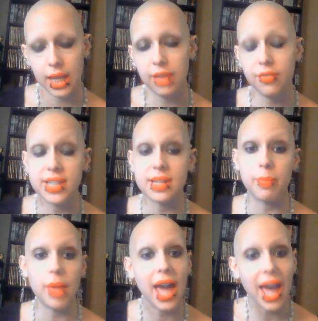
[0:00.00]
If it's
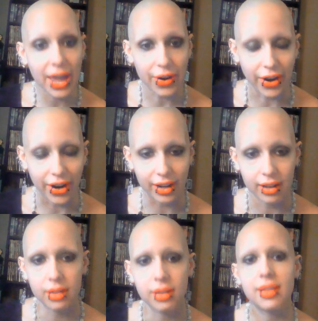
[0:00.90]
a pattern,
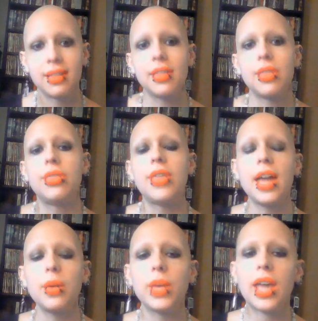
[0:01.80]

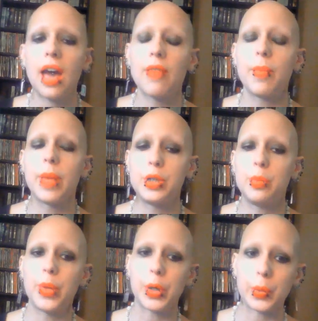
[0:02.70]
then we have a
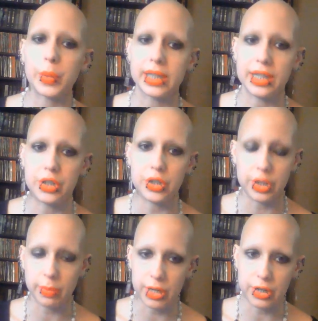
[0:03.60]
much bigger
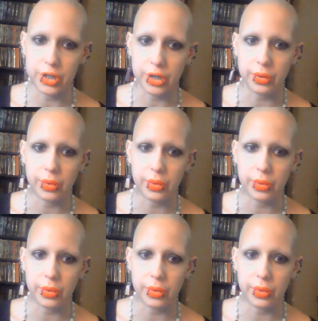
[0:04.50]
relationship issue.